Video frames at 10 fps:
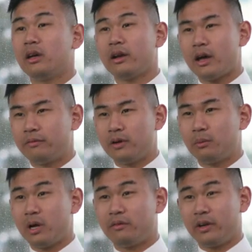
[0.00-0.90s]
at
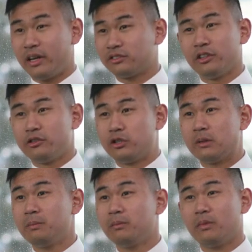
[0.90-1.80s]
ADFA, we have an excellent
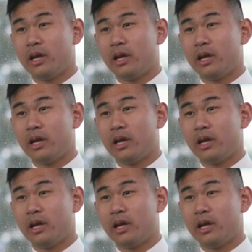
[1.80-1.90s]
gym,